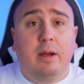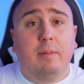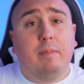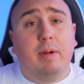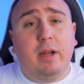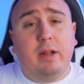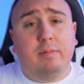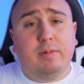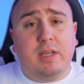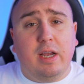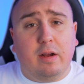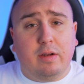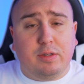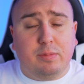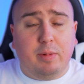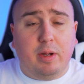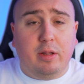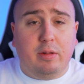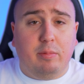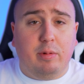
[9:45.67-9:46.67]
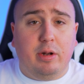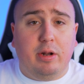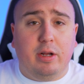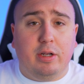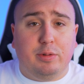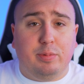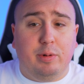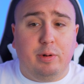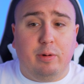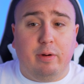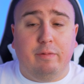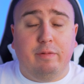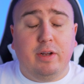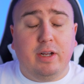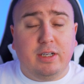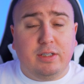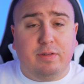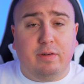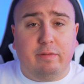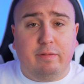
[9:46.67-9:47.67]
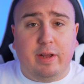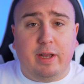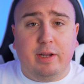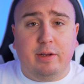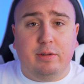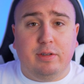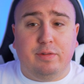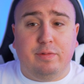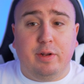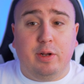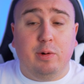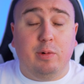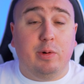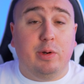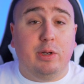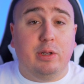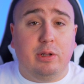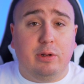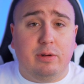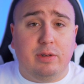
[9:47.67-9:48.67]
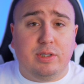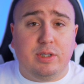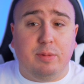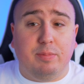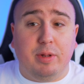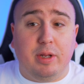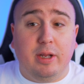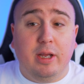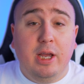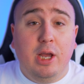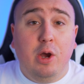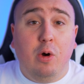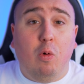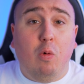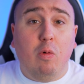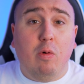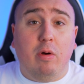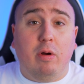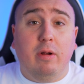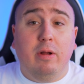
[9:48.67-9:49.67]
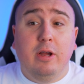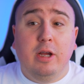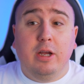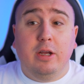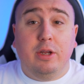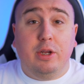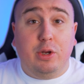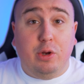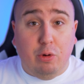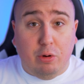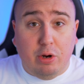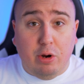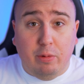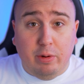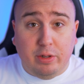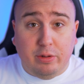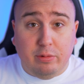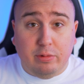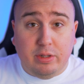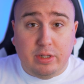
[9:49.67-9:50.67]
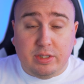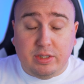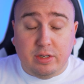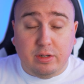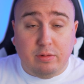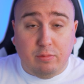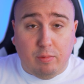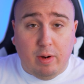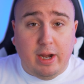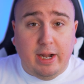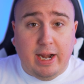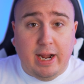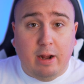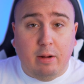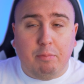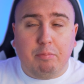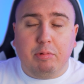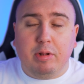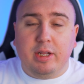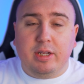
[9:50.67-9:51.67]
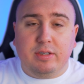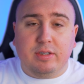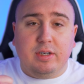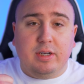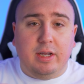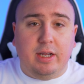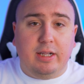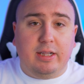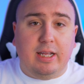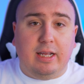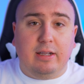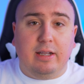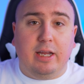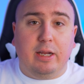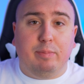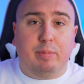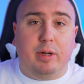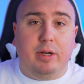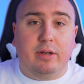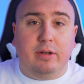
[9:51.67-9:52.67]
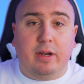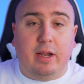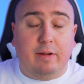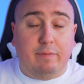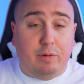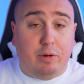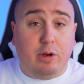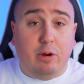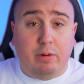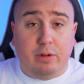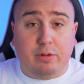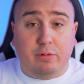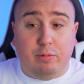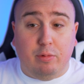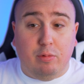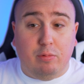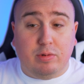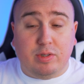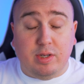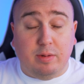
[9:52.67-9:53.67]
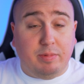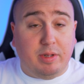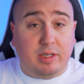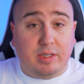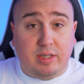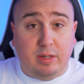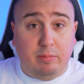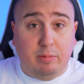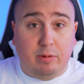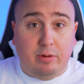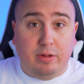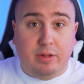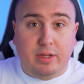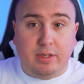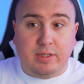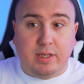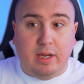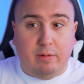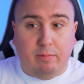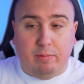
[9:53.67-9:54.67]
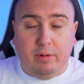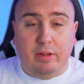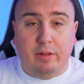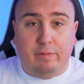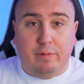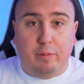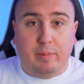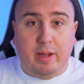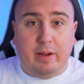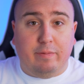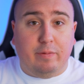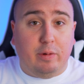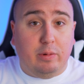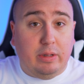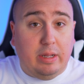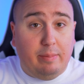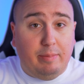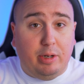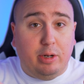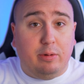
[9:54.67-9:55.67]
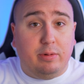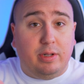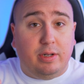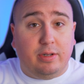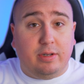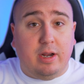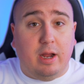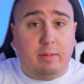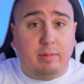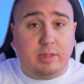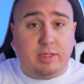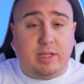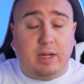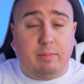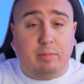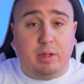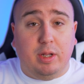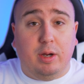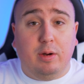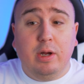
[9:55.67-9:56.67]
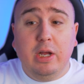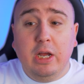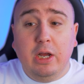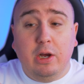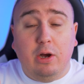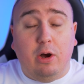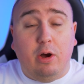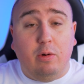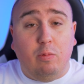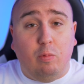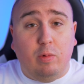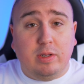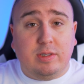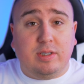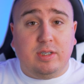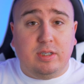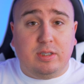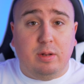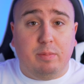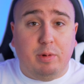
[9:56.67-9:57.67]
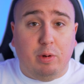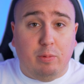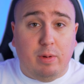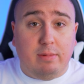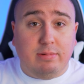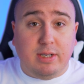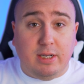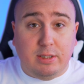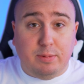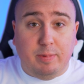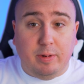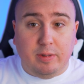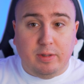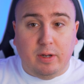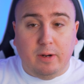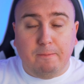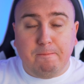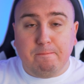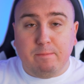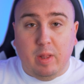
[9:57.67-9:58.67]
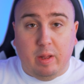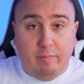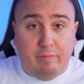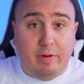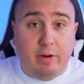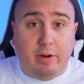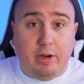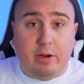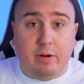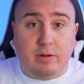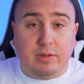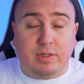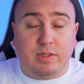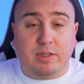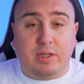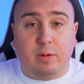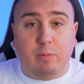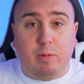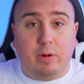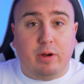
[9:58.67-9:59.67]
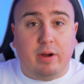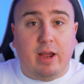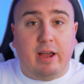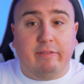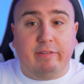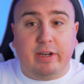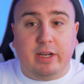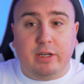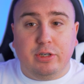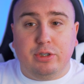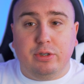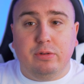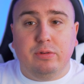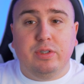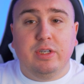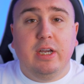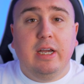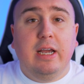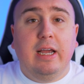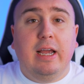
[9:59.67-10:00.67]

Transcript: My name is Harrison Baron, the Entrepreneur. If you guys found value in this video or you learned something, or you're going through this right now, please hit that like button. If you're going through something similar to this, I really feel bad for you. Let me know in the comments down below on what system your website's built on. I'm very curious to see where you're having issues.